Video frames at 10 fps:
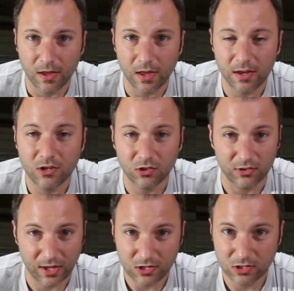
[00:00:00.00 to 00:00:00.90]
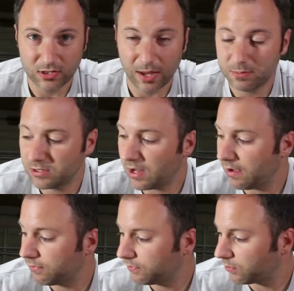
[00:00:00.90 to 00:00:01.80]
initialization type
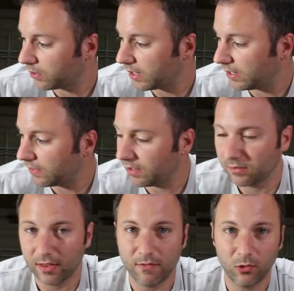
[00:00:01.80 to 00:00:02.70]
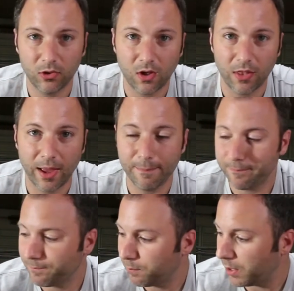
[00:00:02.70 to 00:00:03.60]
stuff for getting things leveled and all that.
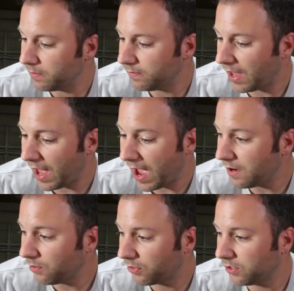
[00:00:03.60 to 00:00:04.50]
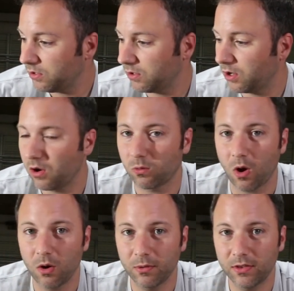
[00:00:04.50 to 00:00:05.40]
But I don't think you can go
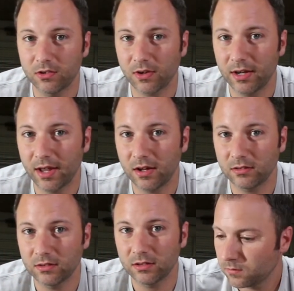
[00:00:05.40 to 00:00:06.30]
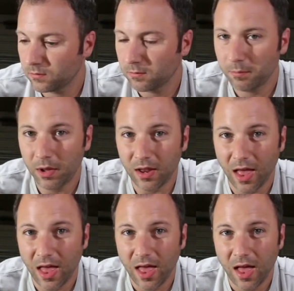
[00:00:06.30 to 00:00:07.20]
wrong with this right now. But
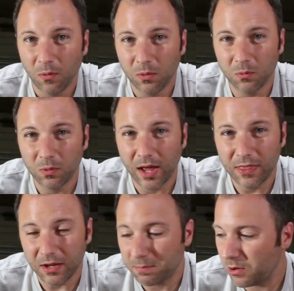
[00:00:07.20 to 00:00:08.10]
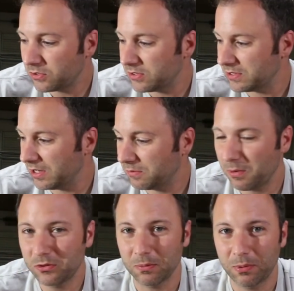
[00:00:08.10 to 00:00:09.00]
what I think is
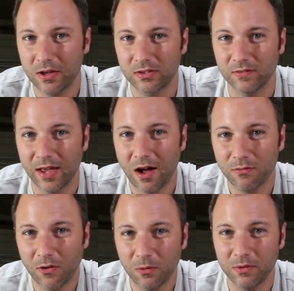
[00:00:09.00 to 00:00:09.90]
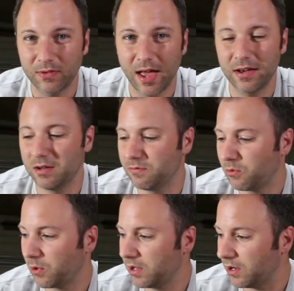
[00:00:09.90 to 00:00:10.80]
most impressive is how far we've gotten in
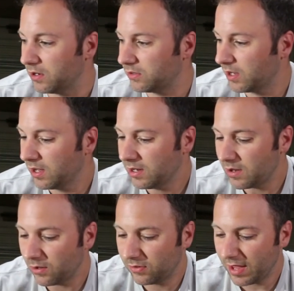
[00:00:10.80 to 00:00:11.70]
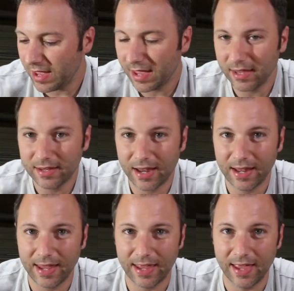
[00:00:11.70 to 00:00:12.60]
4 years. Now, is the Anet
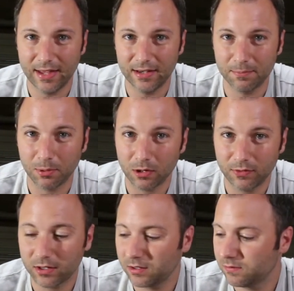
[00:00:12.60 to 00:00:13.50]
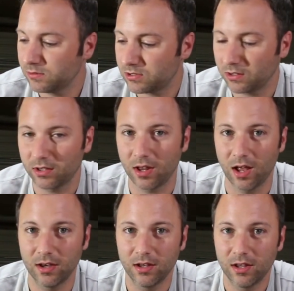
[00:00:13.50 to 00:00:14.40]
E10 perfect? Certainly not.